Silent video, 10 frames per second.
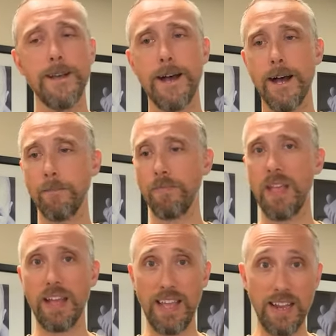Um,
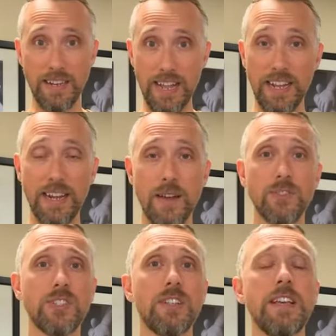again, getting enough
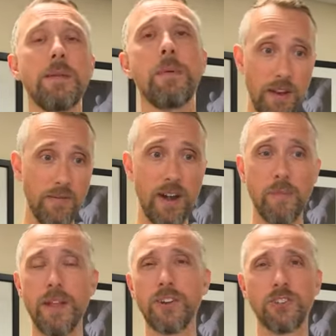sleep,
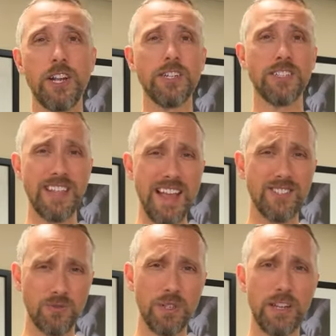environmental changes,
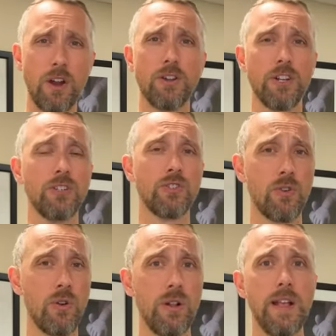that's really hard to
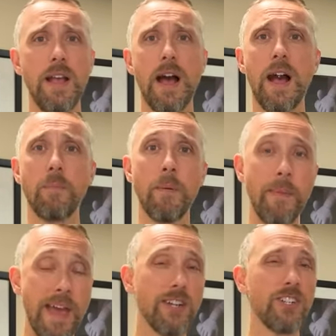control. Uh, but
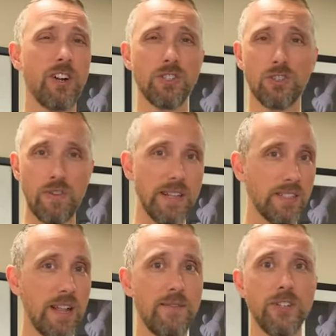managing our
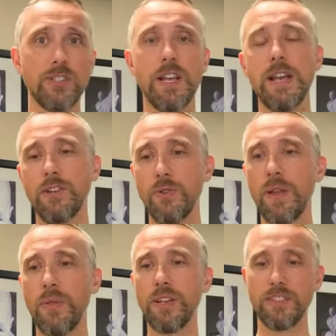stress levels,
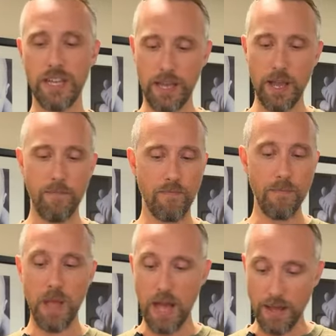doing things like
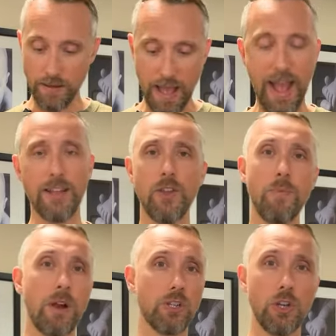uh,
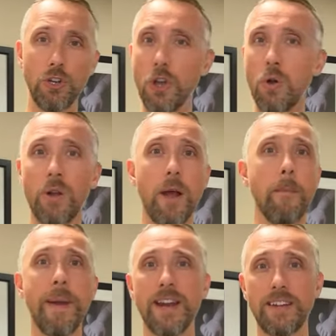acupuncture, yoga,
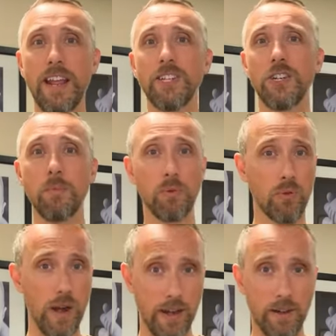meditation,
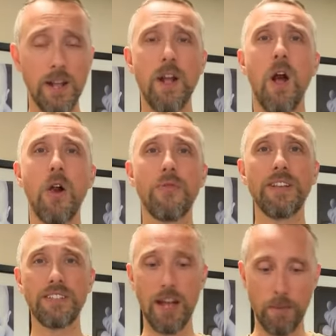prayer, all
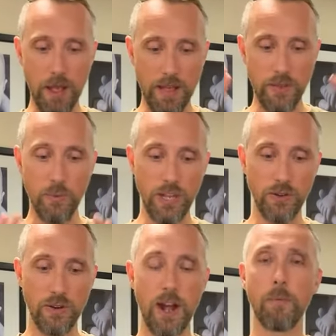things to help that we can
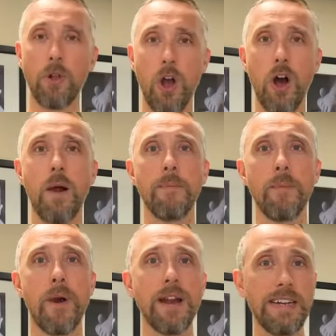do to help calm the
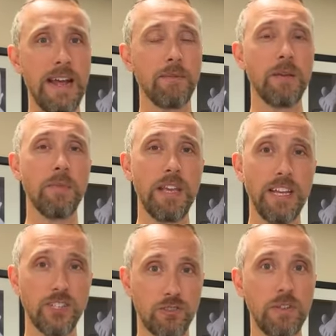body down can be
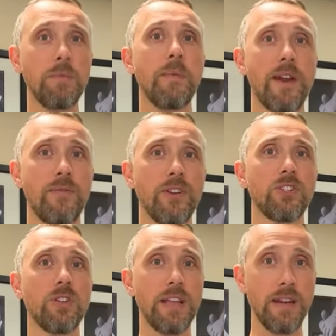extremely
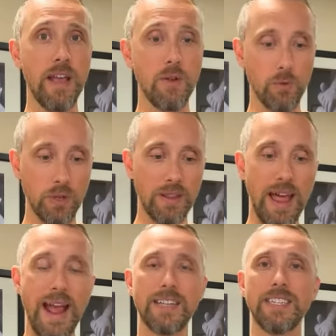beneficial in
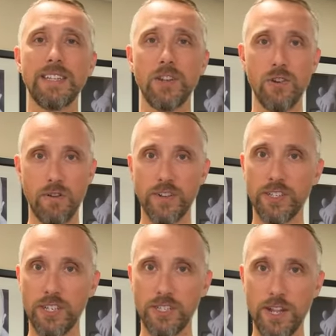relaxing the
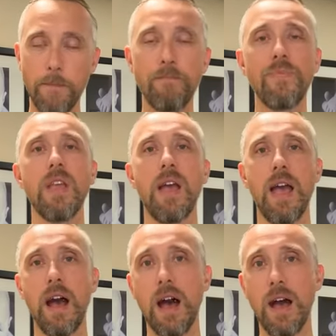nervous system
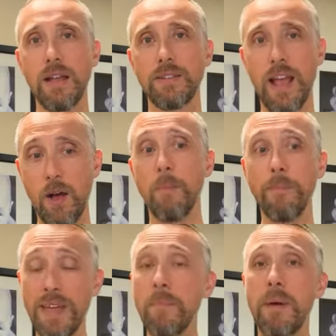uh, to help
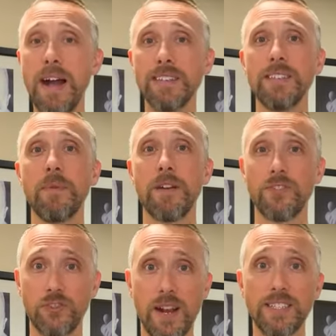minimize the amount of
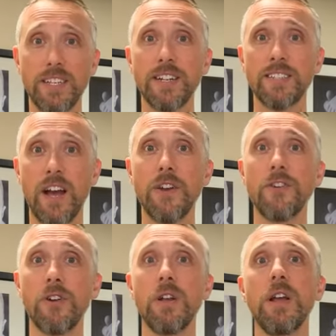stress that it's
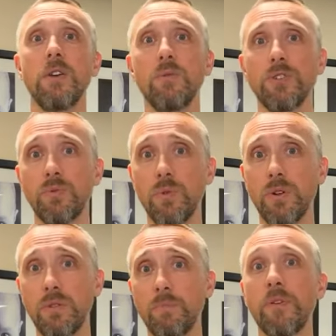under, which
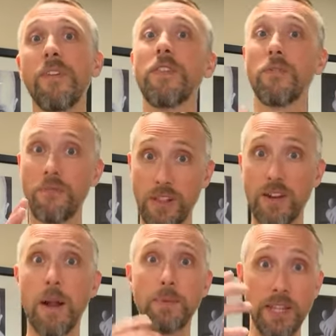will prevent the
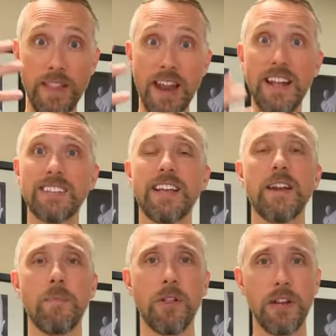flare ups in that
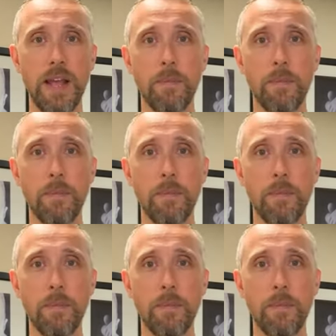excitability